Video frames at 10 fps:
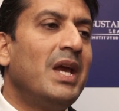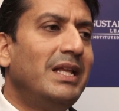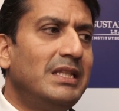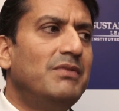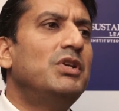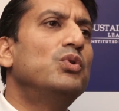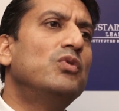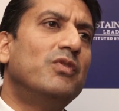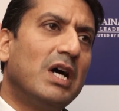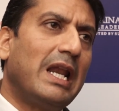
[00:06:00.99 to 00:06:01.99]
And then we
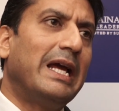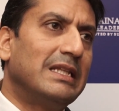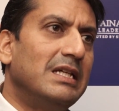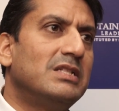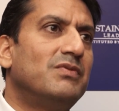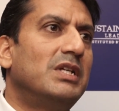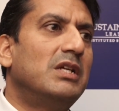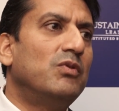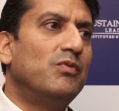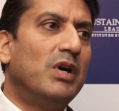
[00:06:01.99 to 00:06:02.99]
do work like this. We
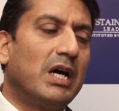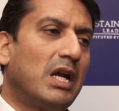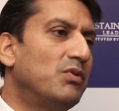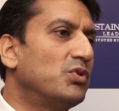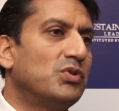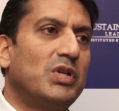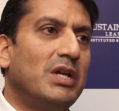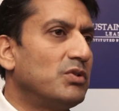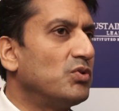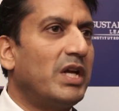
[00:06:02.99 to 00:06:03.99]
do work around
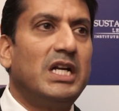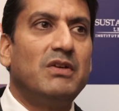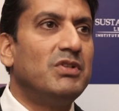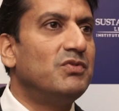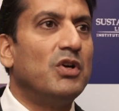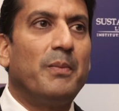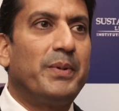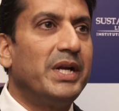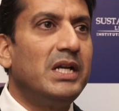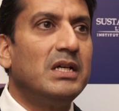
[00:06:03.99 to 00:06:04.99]
society which we
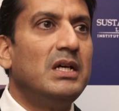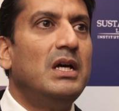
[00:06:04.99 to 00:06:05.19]
operate.